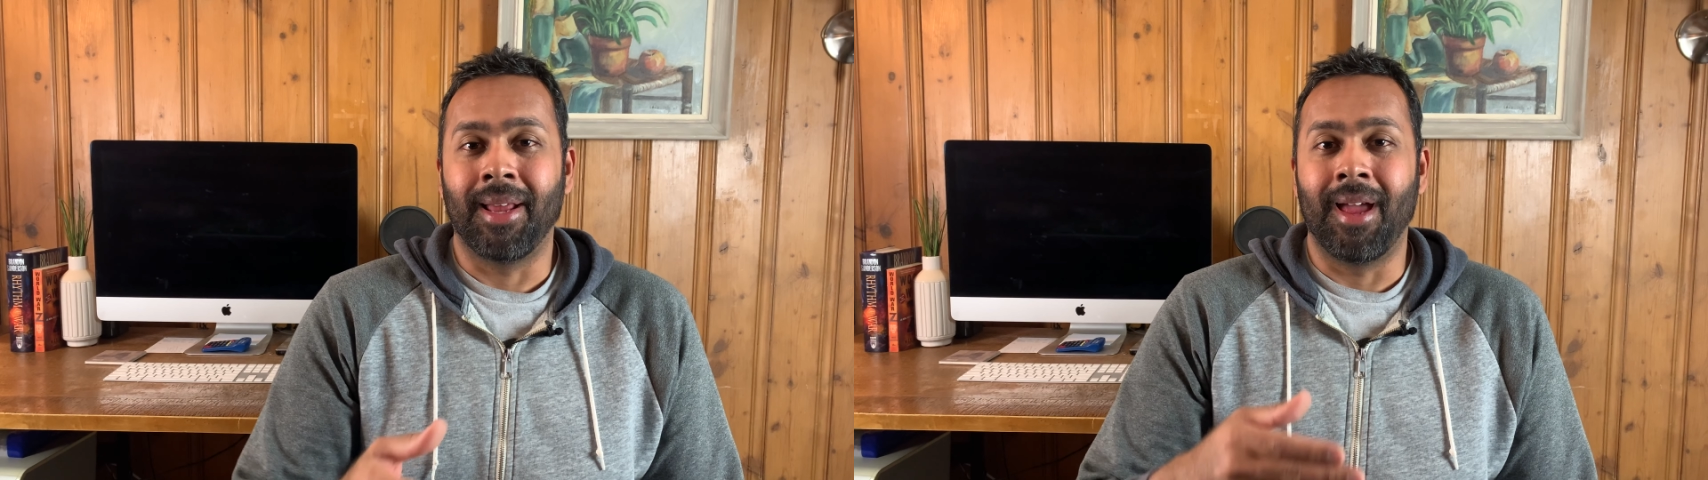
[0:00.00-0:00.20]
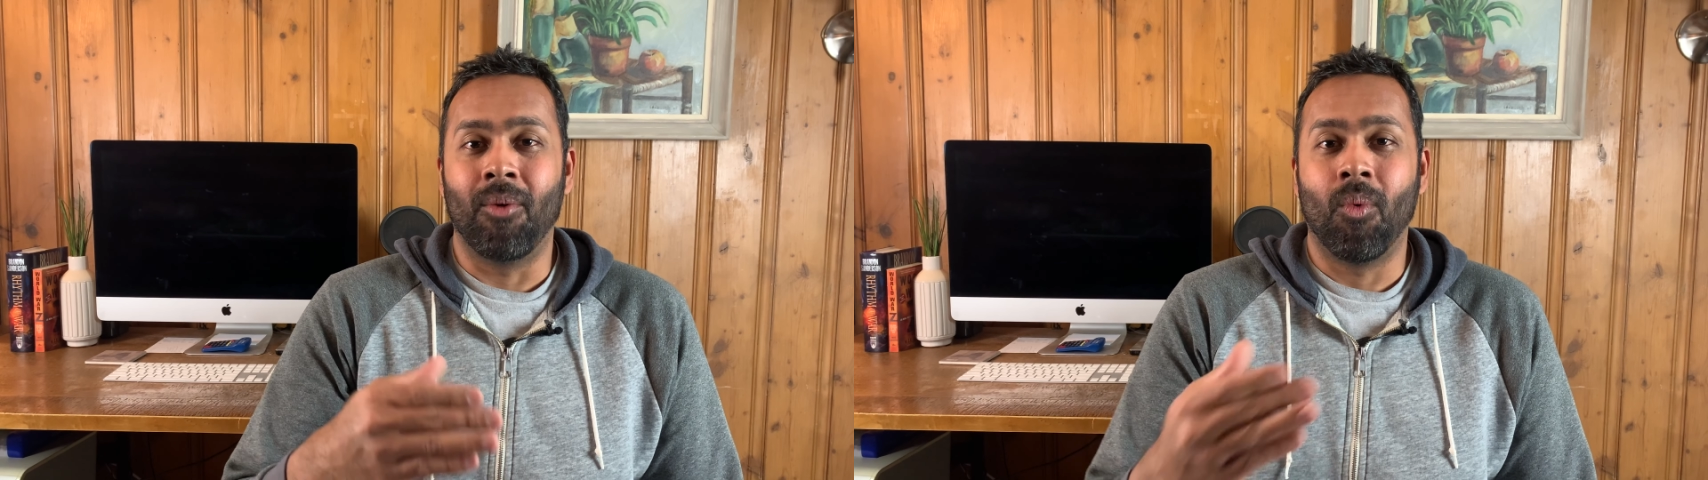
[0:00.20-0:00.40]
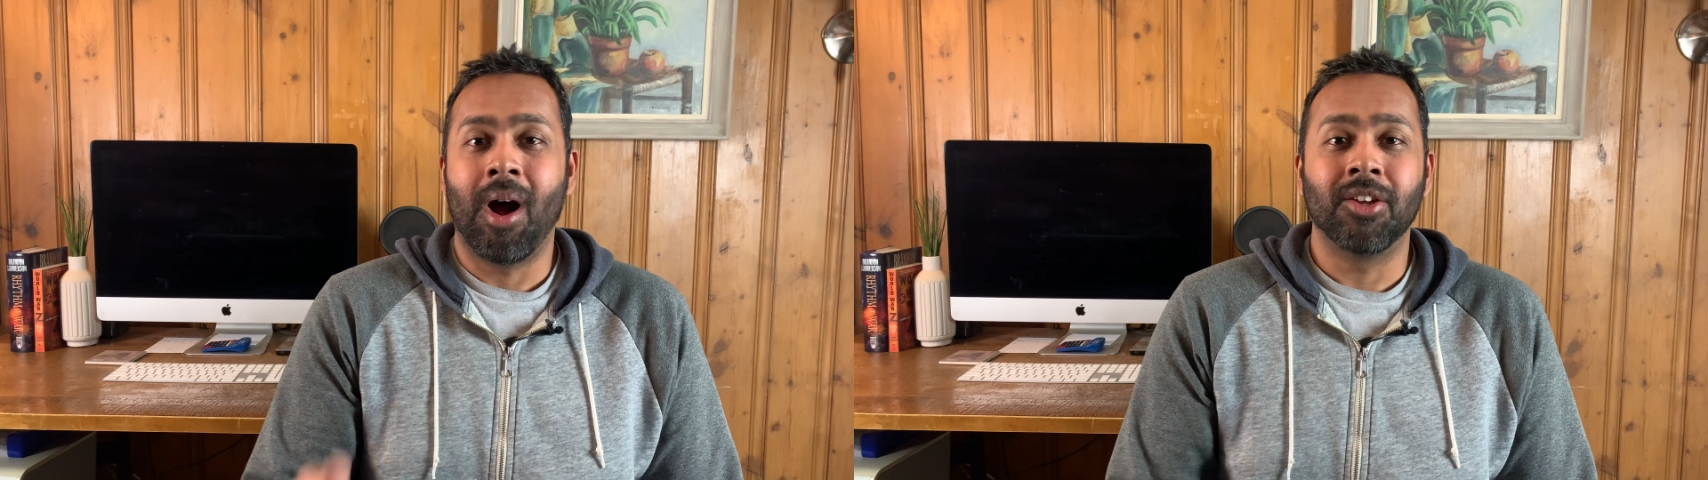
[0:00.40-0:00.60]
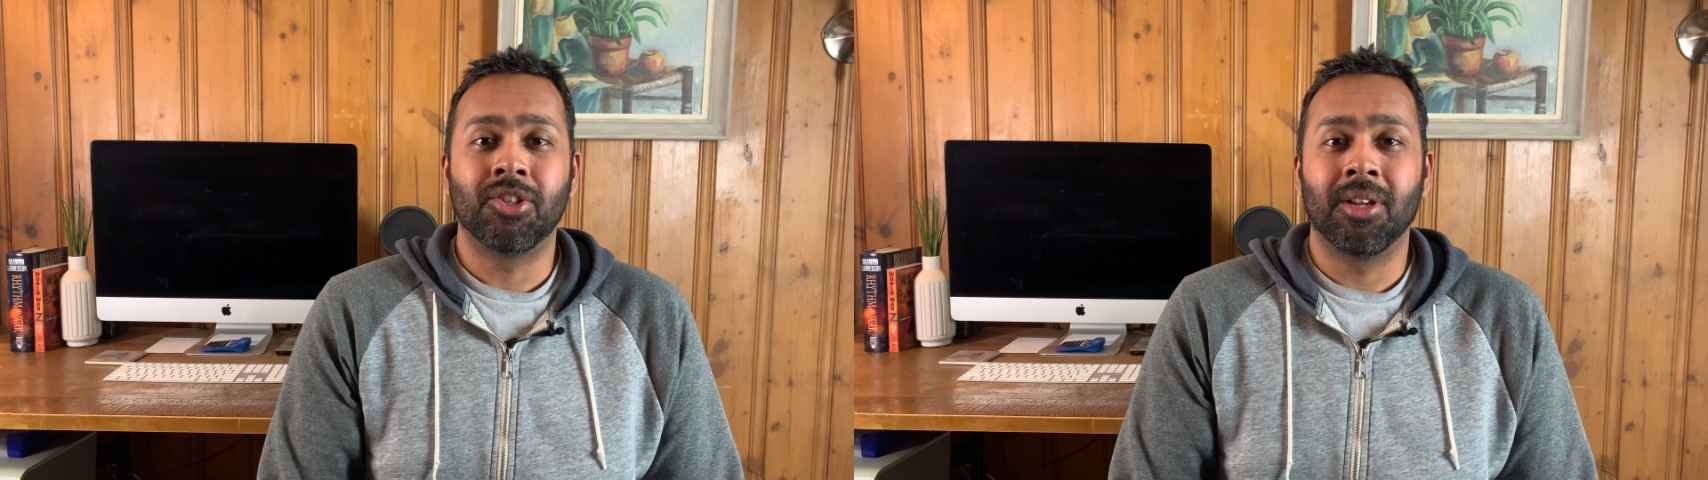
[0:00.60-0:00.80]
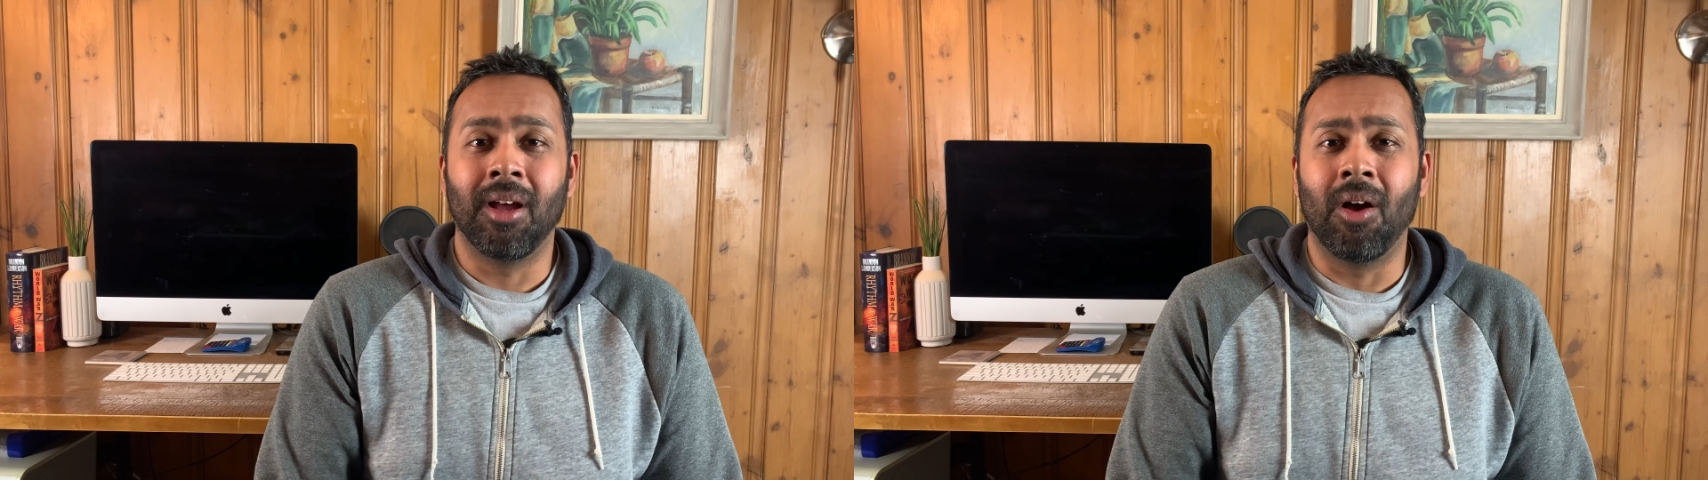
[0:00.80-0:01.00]
and I
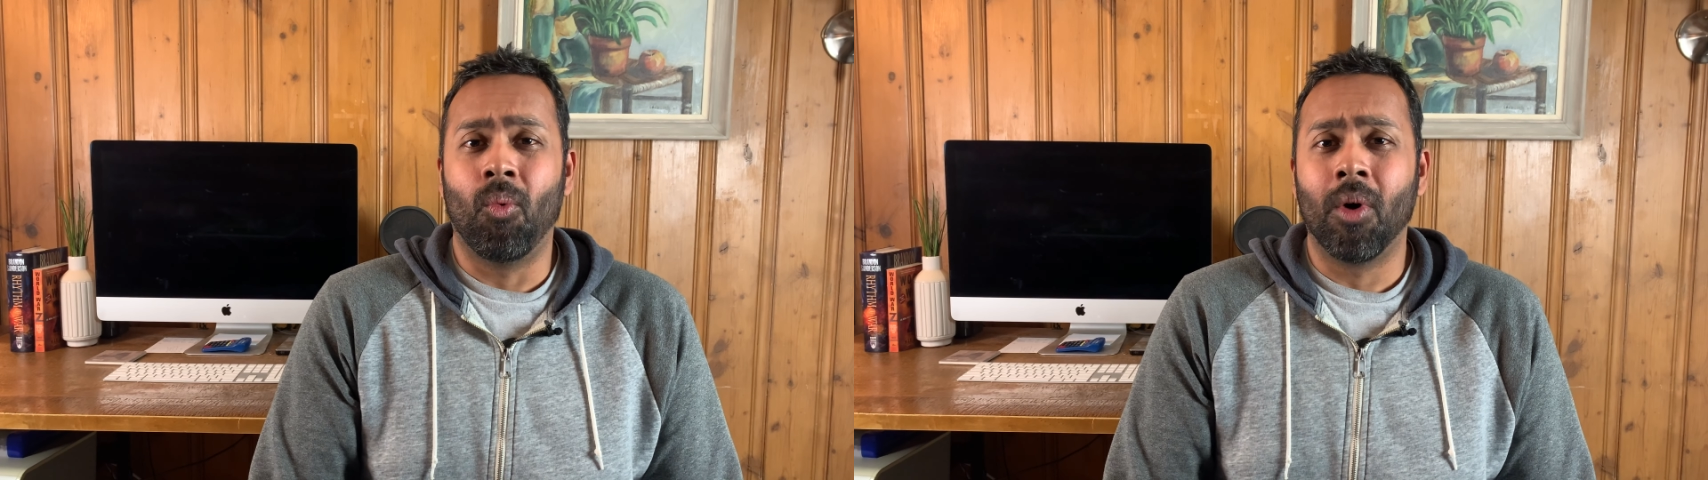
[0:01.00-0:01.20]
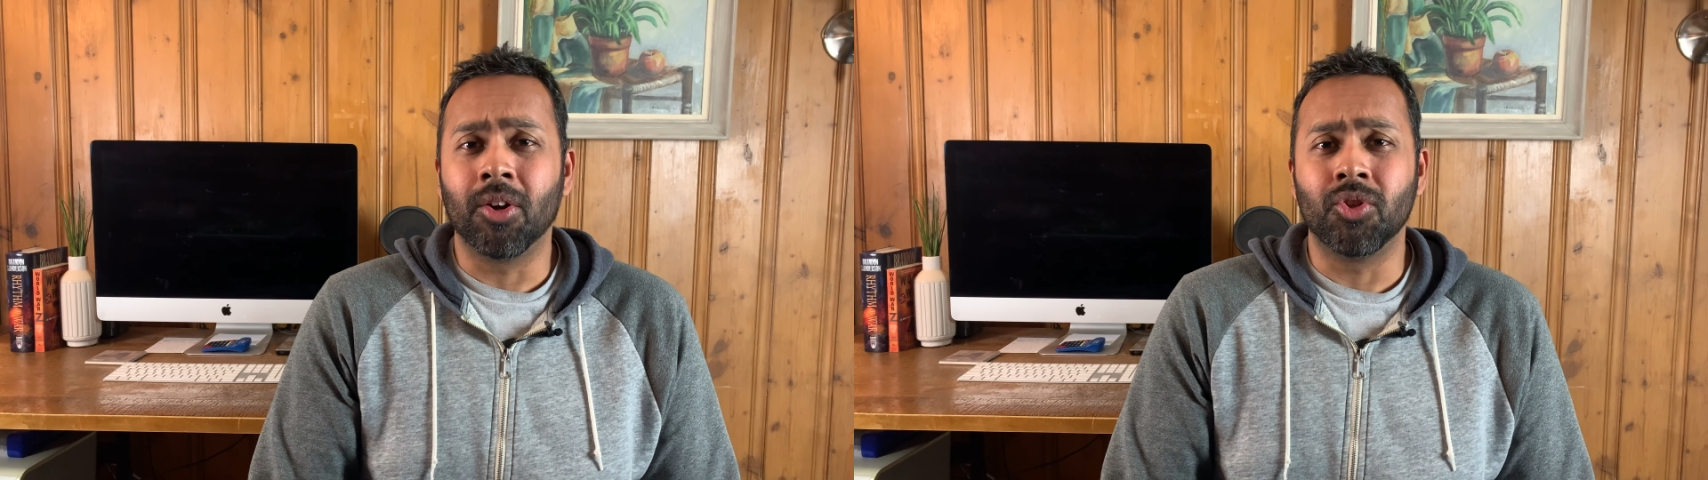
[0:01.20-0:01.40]
watched 1 or